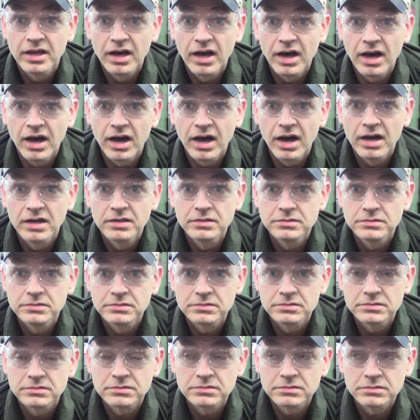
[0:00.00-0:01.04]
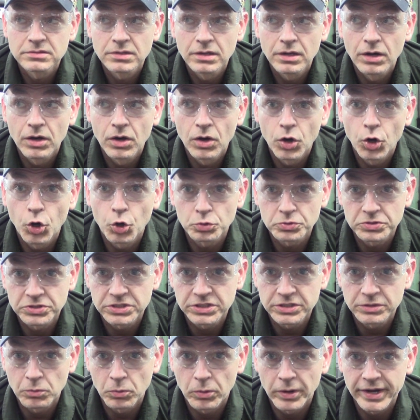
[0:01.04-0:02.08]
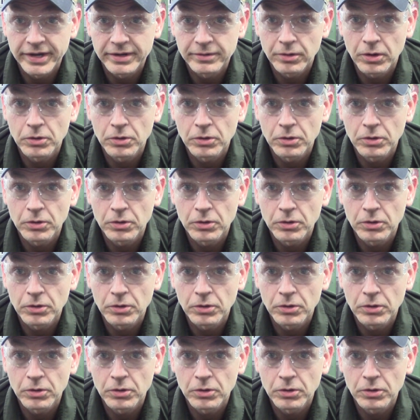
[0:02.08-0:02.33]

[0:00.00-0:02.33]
OC White.